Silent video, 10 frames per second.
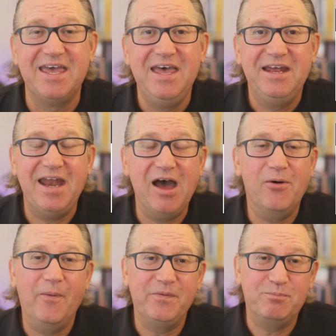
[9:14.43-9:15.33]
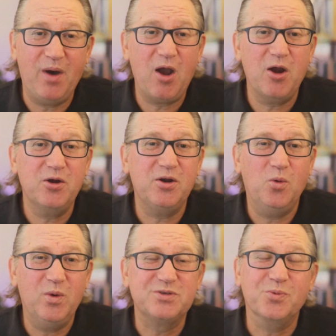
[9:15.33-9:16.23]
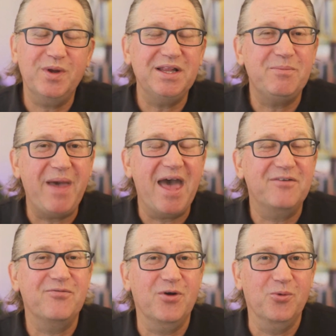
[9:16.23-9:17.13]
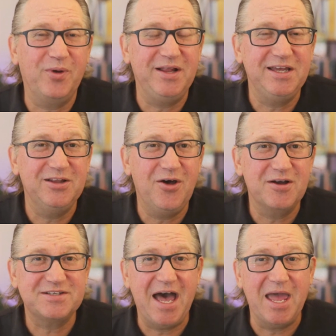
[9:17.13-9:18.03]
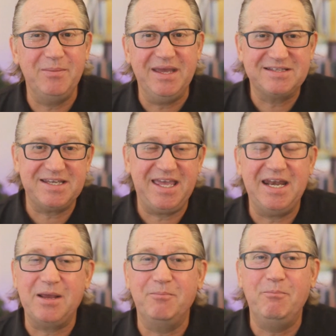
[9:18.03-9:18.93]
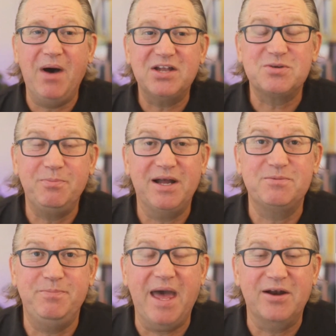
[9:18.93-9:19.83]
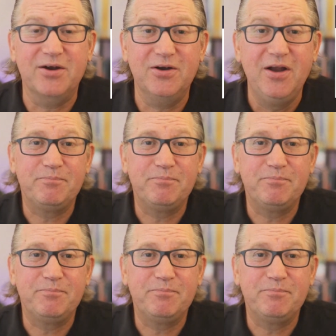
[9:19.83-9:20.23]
Now, Bard was really bad for a really long time. It's getting much, much better.